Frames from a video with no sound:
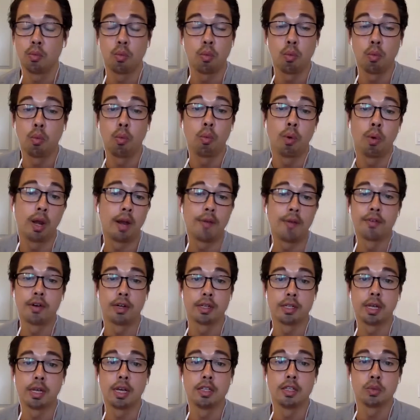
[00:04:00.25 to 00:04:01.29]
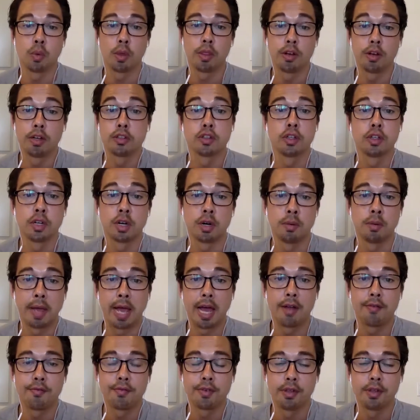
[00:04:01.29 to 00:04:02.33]
whatever it does, whether it's good or
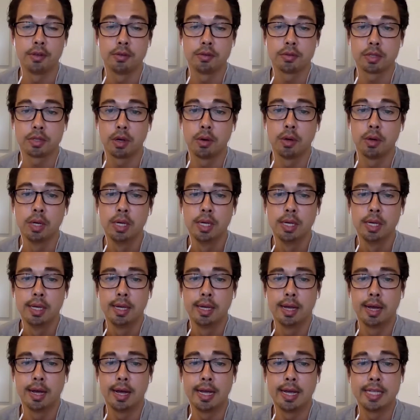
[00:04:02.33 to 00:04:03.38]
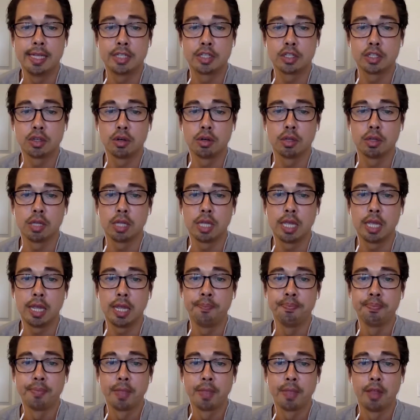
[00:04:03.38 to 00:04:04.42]
bad for you. So there's
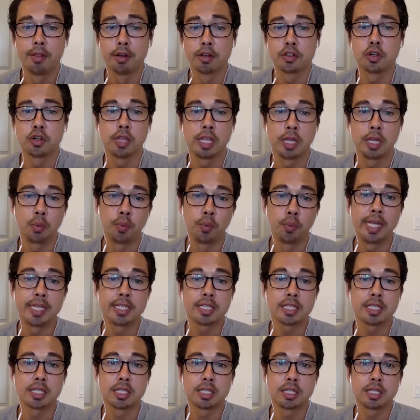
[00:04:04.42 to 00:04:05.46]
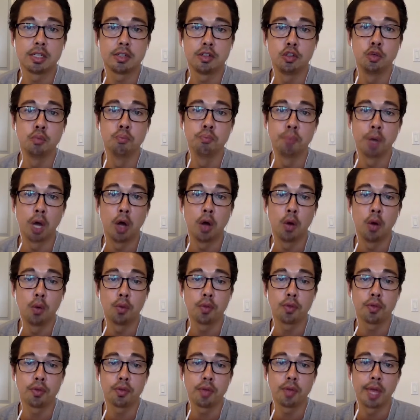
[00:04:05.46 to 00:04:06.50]
certainly risks to both.
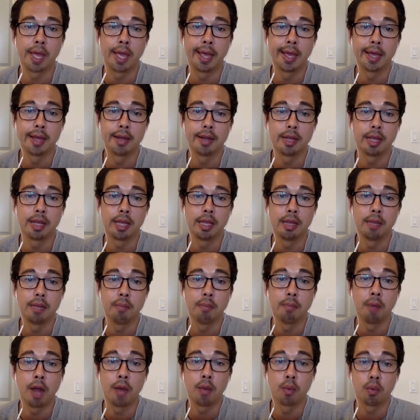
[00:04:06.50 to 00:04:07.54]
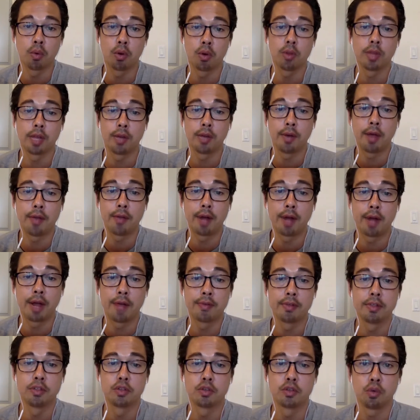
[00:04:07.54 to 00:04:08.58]
And in my world, I'd rather have
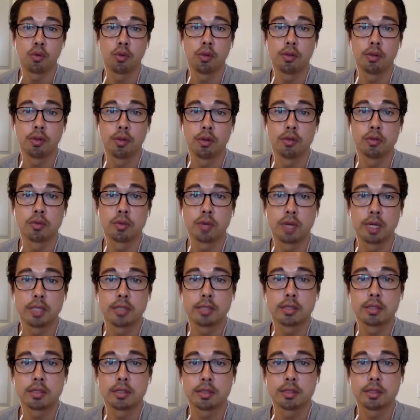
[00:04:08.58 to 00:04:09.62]
control of those risks.